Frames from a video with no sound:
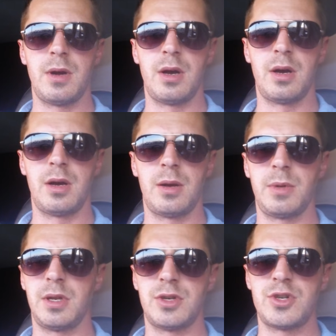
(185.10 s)

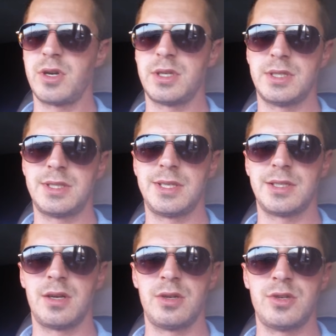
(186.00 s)
The truck is
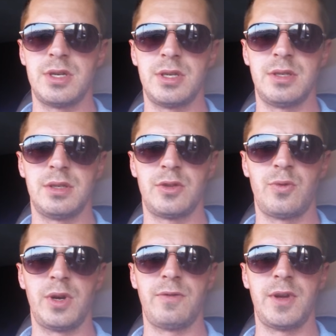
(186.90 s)
600,
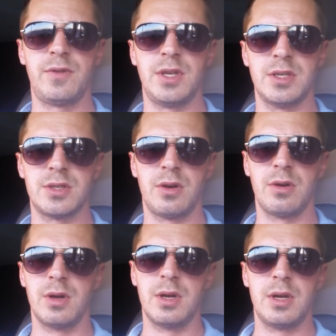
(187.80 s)
2050, so
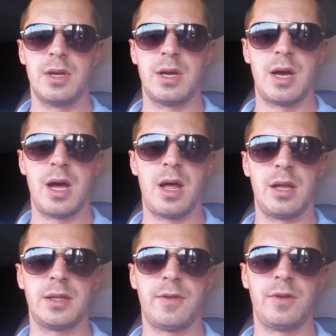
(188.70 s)

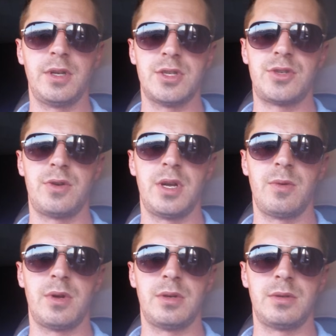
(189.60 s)
I'll definitely destroy
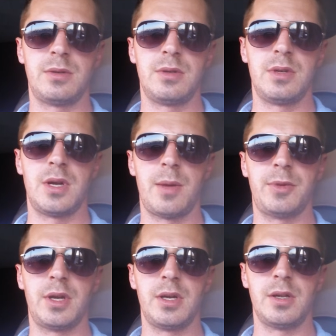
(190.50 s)
anyone
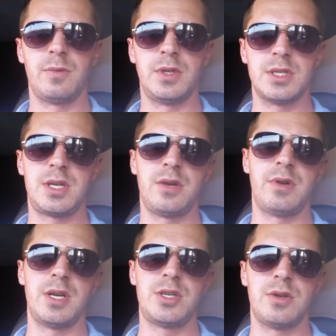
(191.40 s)
up the hill with this
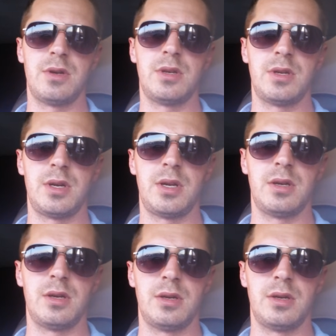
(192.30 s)
gear ratio and